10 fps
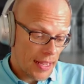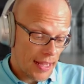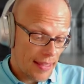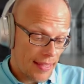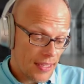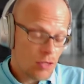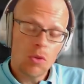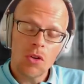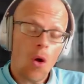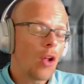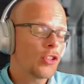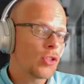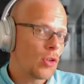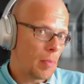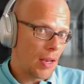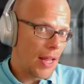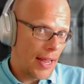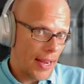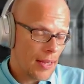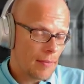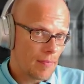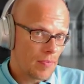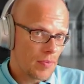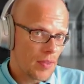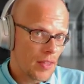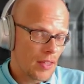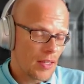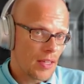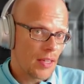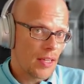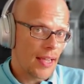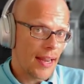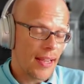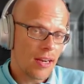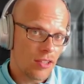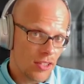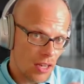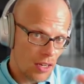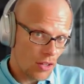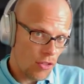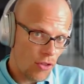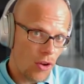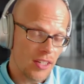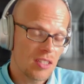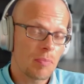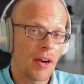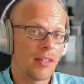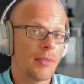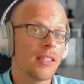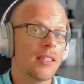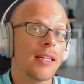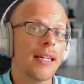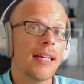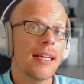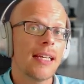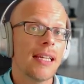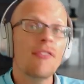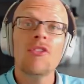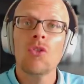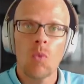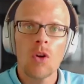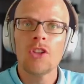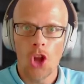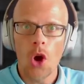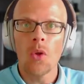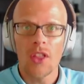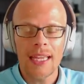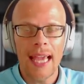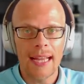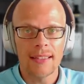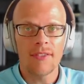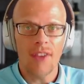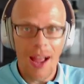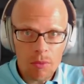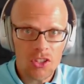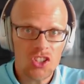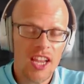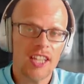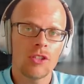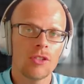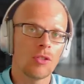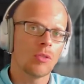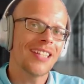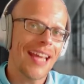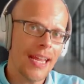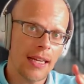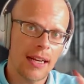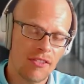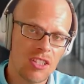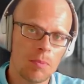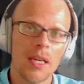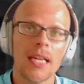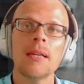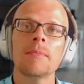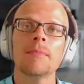this would also apply, and here it's a little thought experiment, if you would know the case. If I would say to you, take an FSP,